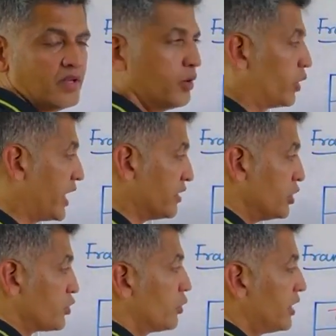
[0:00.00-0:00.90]

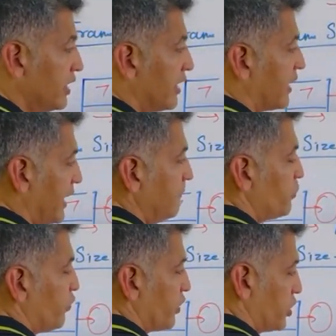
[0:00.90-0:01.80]
Okay. So here
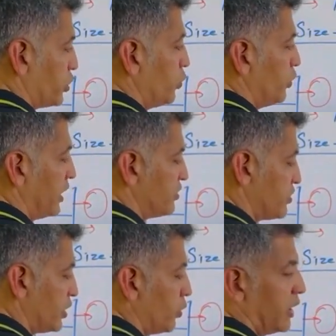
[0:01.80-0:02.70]
again for 2 and
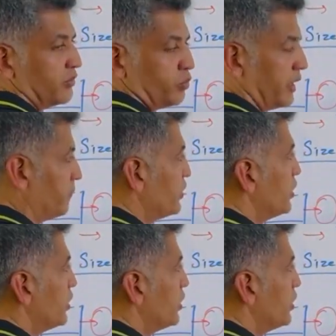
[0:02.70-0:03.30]
0 and 3.